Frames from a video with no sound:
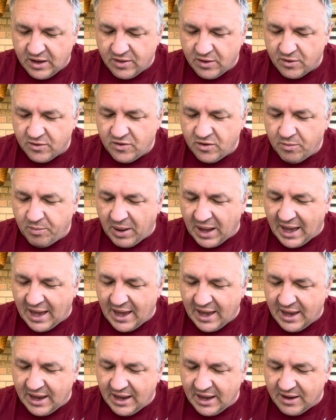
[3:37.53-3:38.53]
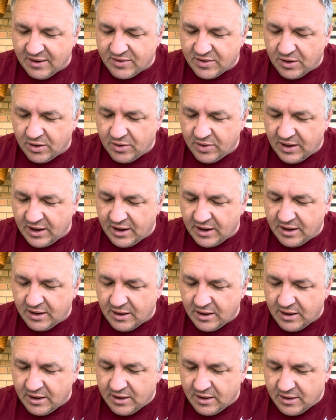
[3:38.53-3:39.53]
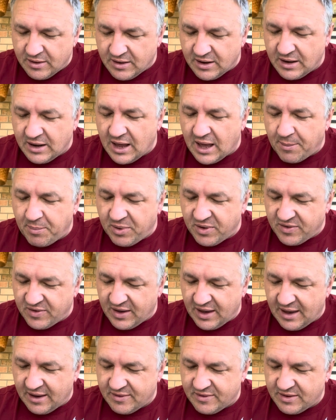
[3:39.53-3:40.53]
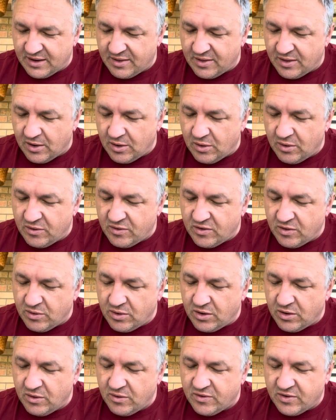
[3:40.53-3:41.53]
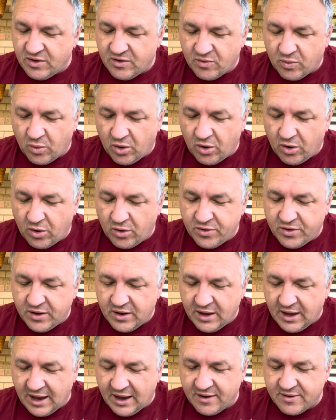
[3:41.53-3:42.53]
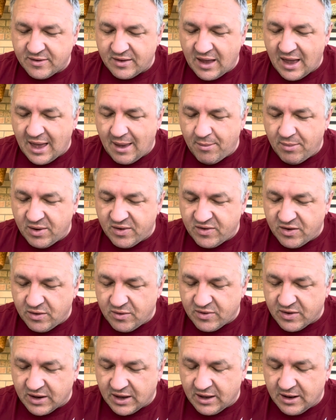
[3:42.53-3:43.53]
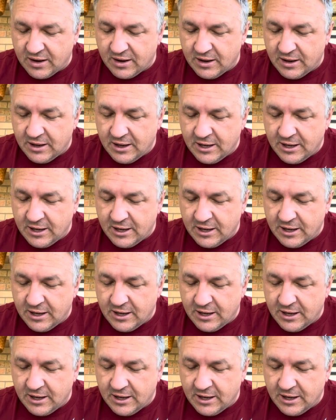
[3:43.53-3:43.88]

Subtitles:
those who buy as though they did not possess, and those who use this world as not misusing it.